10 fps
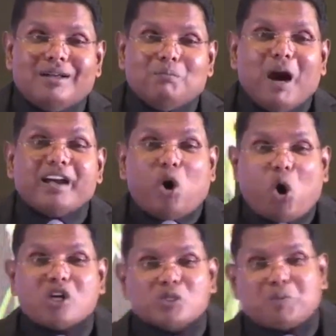my
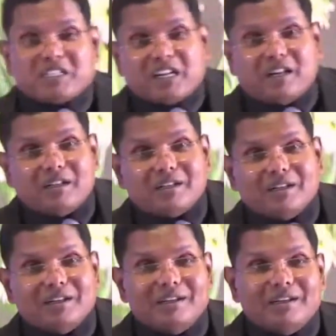hospital,
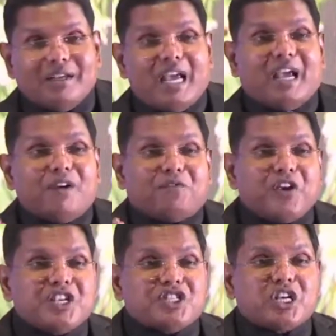a
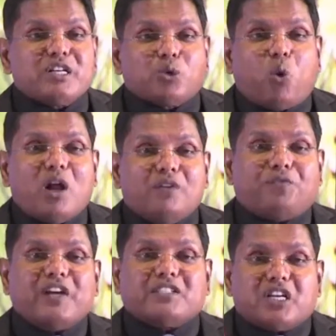efficient,
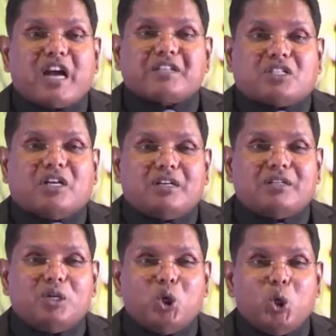qualified
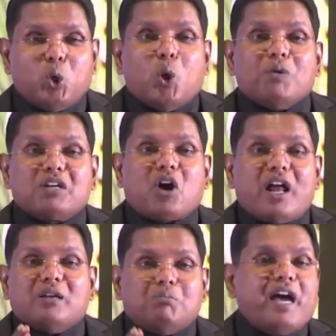director who will
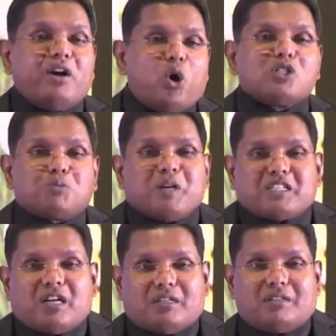run my
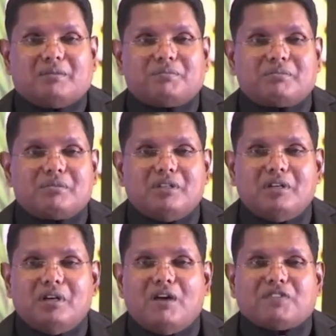hospital.
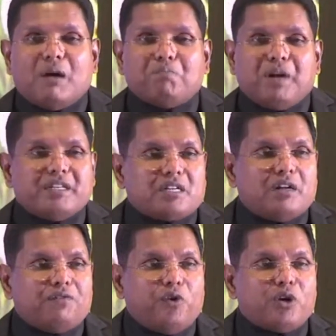I've completed
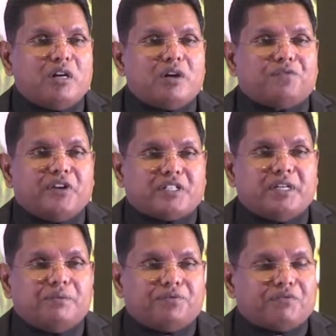a
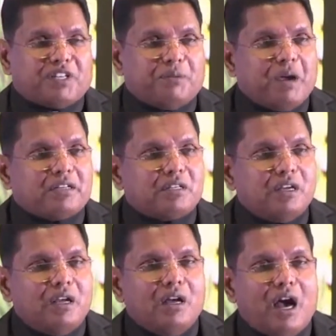450 bed,
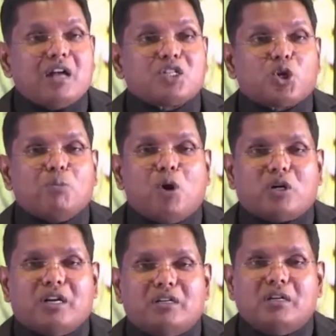
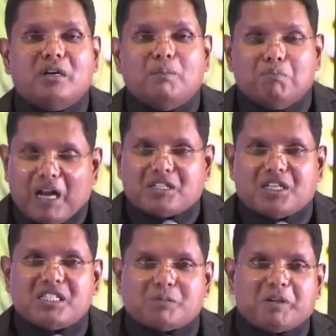ultra-modern,
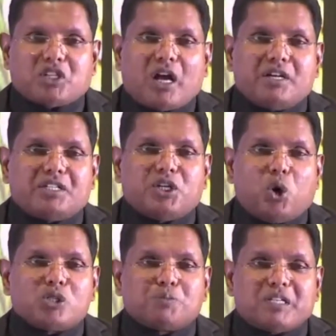multi-speciality
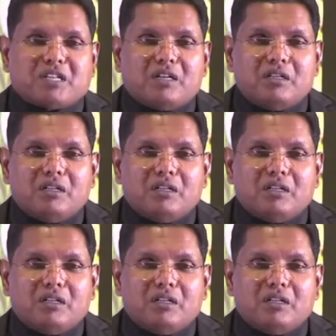hospital,